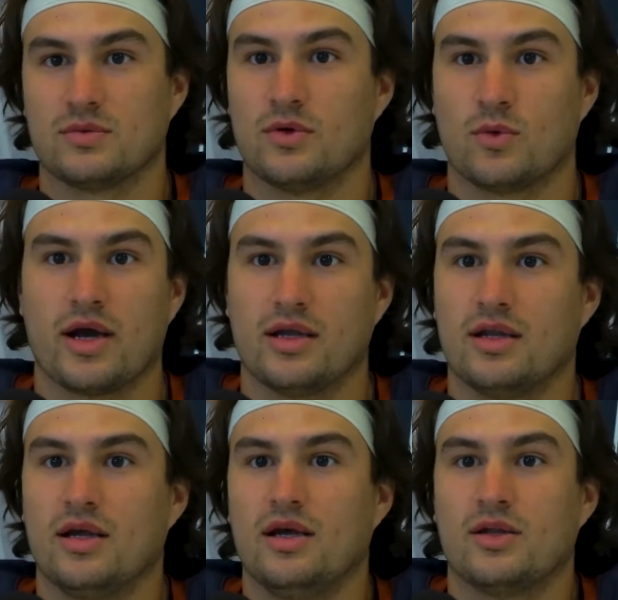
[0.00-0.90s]
the
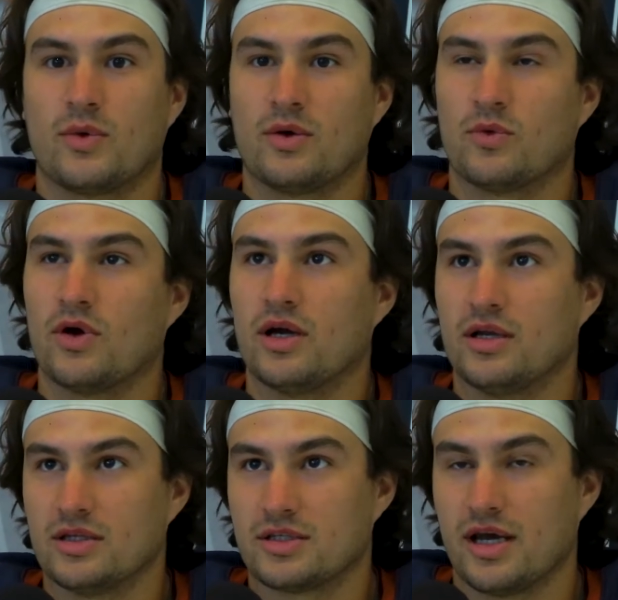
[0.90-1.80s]
right
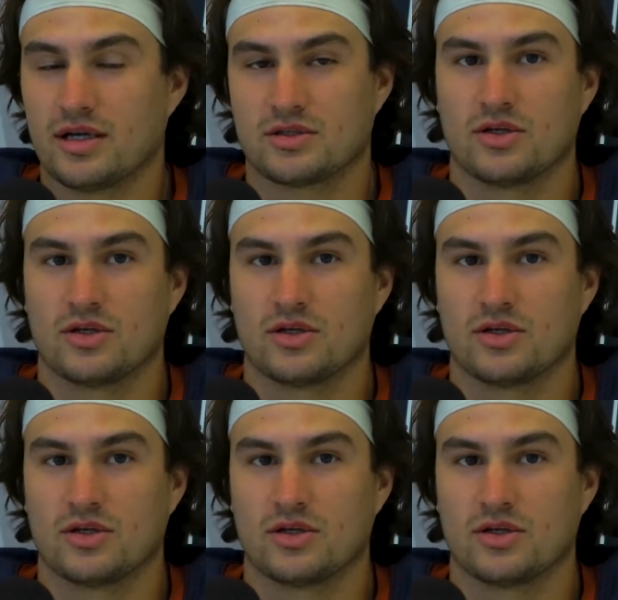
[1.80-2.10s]
run intact.